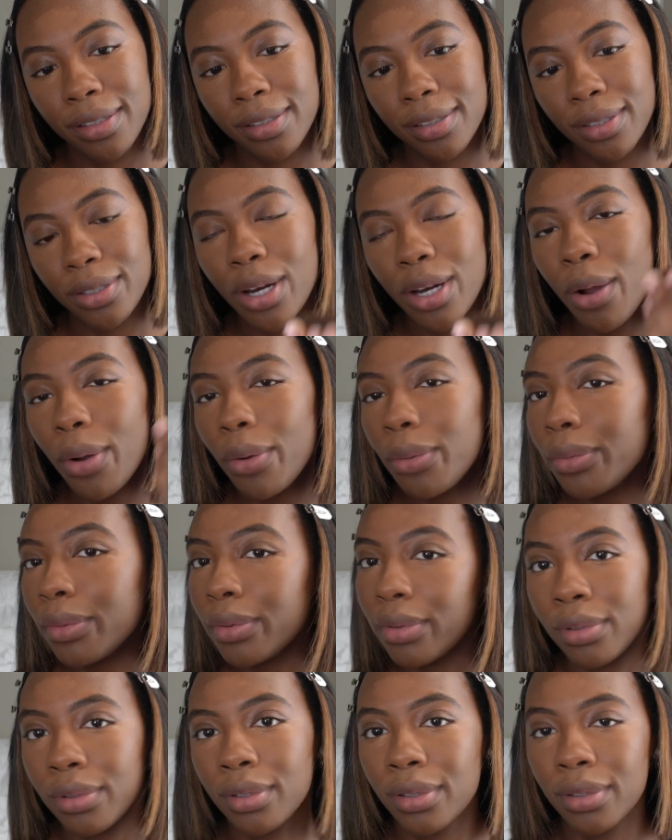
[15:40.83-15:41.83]
You know,
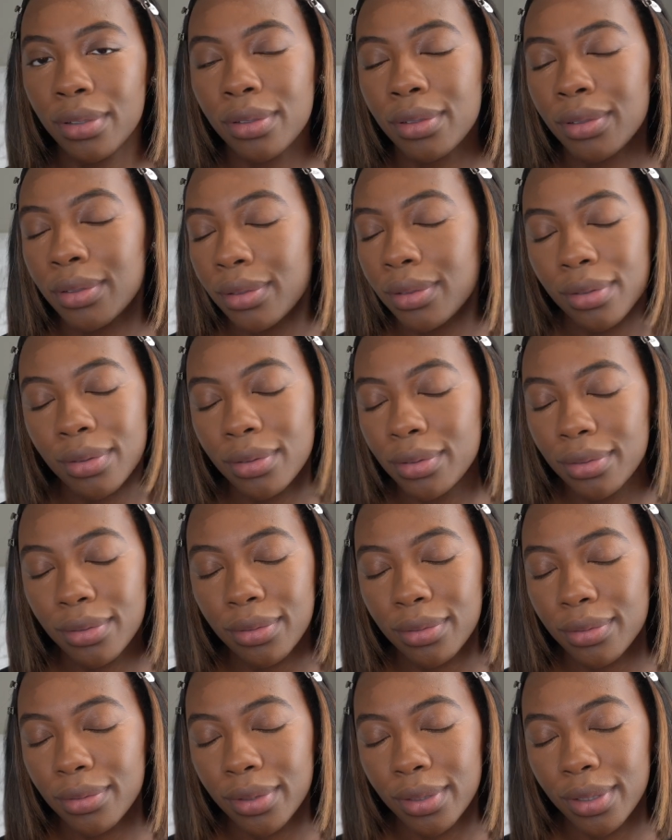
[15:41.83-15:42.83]

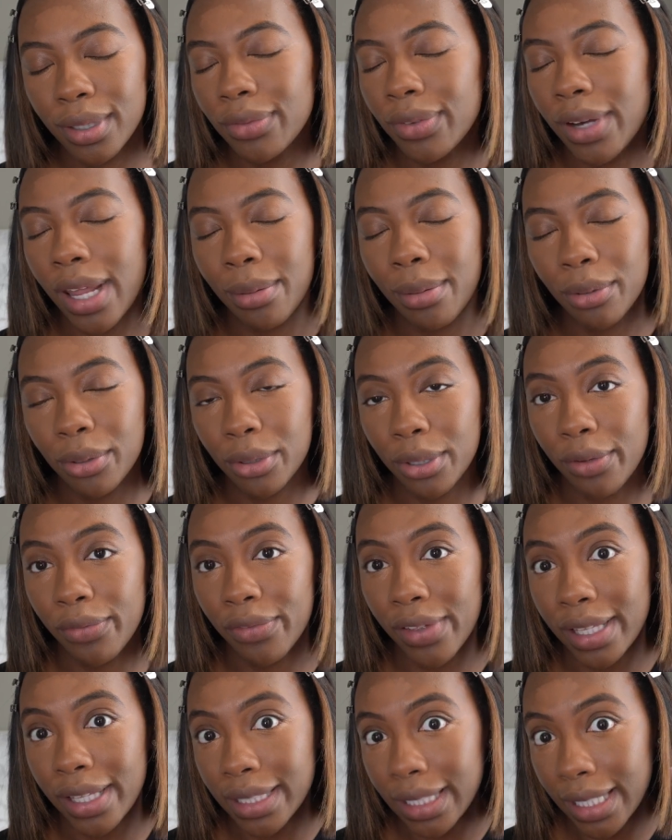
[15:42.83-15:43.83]
if it ain't broke, don't
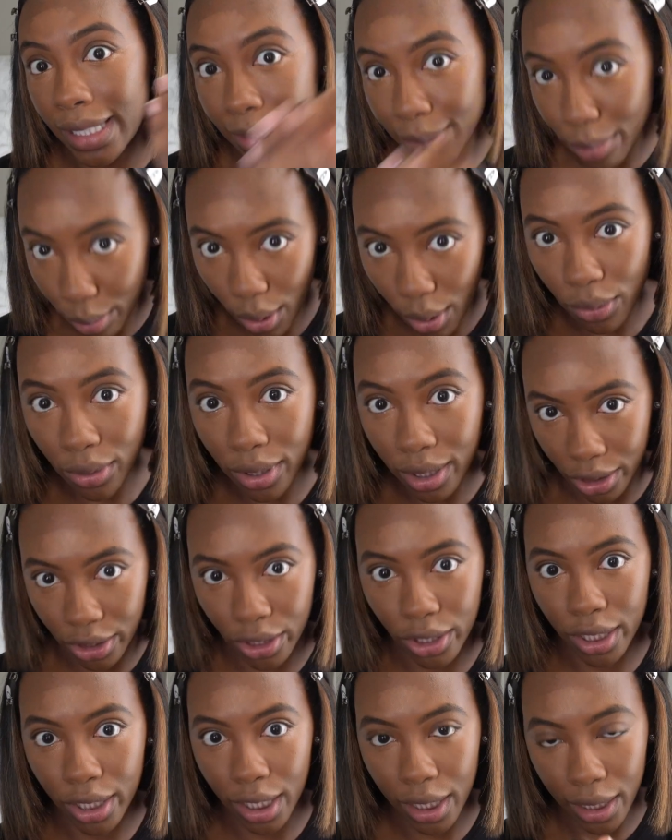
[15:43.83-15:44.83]
fix it. It's broke,
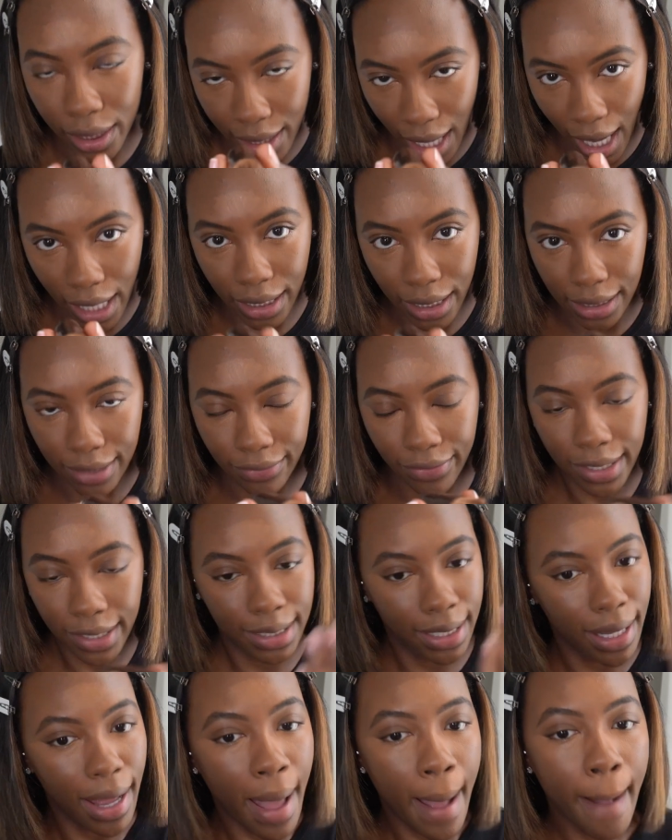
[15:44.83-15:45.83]
clearly, and I need to
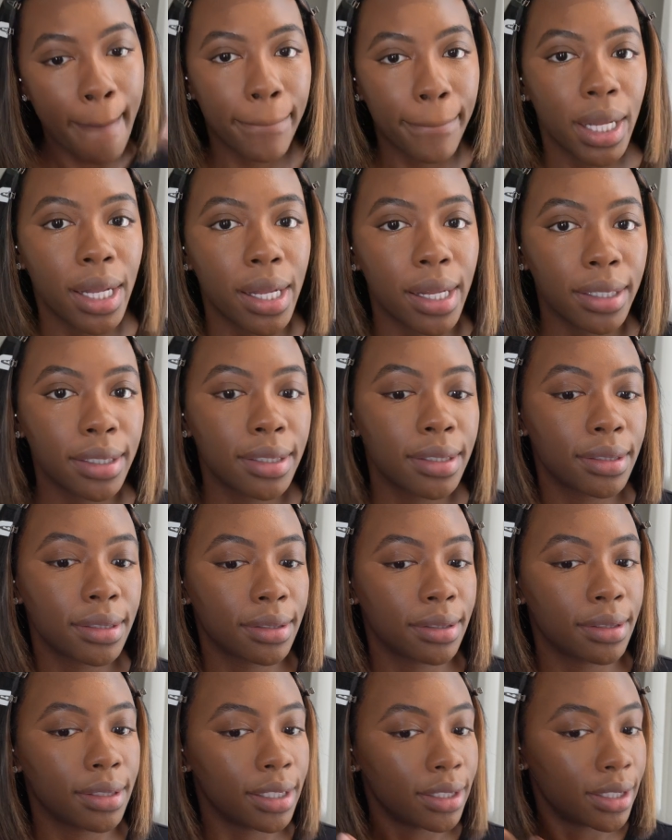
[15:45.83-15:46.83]
fix it, but
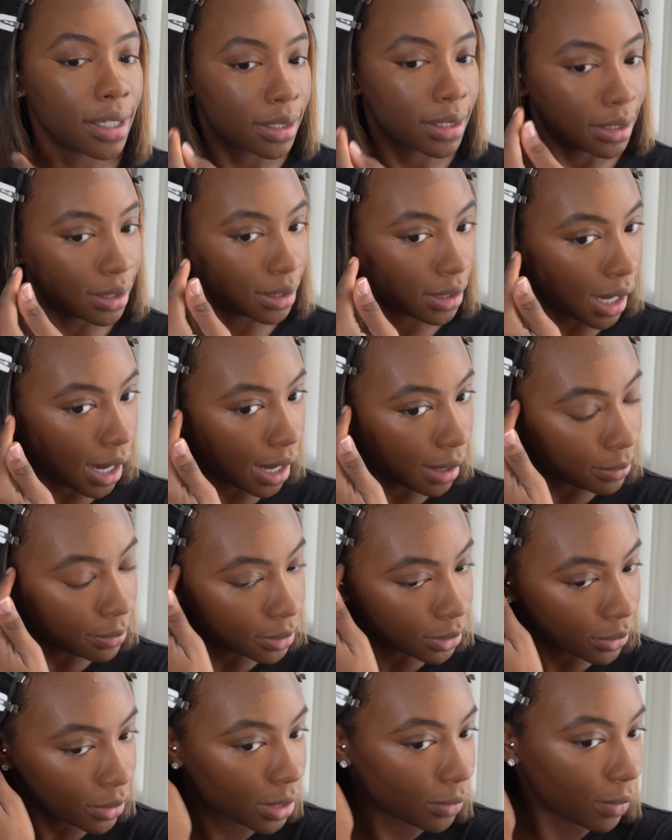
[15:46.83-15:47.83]
it does its job.
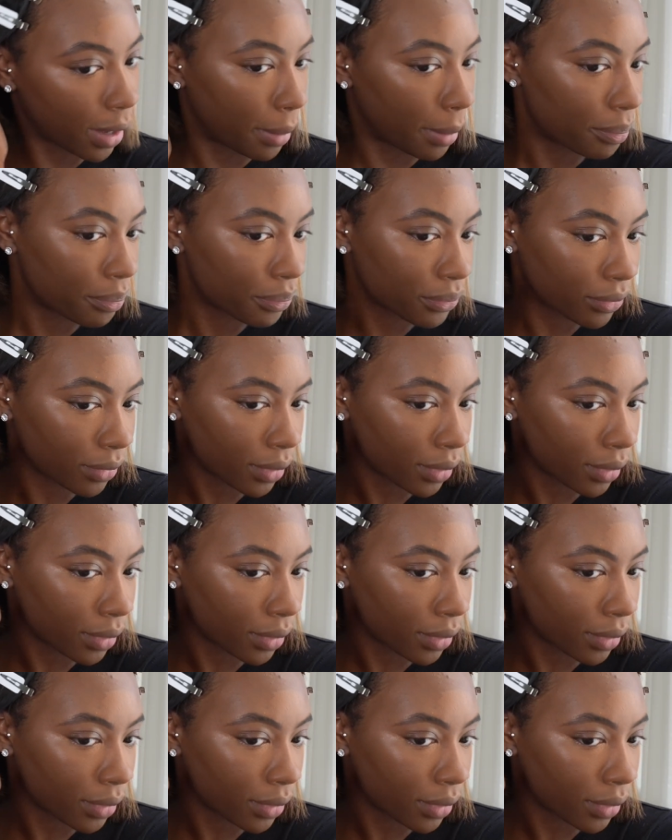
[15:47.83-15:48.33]
So anyway,